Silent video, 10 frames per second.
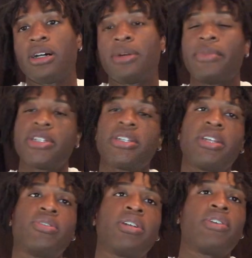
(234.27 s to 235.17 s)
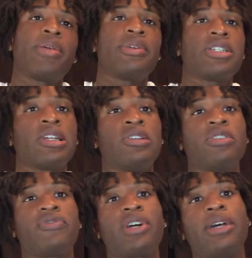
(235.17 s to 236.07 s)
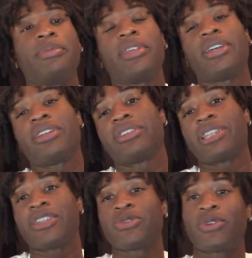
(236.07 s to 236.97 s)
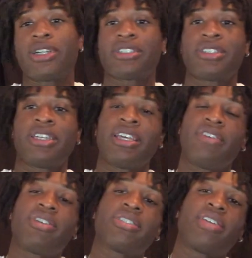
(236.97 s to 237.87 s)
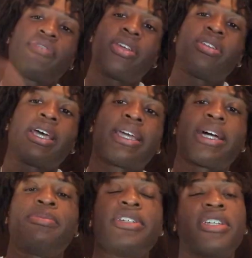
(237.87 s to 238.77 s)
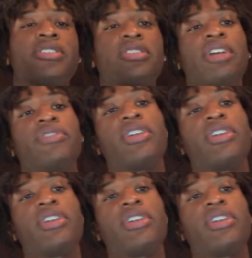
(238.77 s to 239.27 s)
Make sure they're doing all right. Make sure they're doing fine. But thanks for watching. If you guys like the video, like, comment, share, subscribe.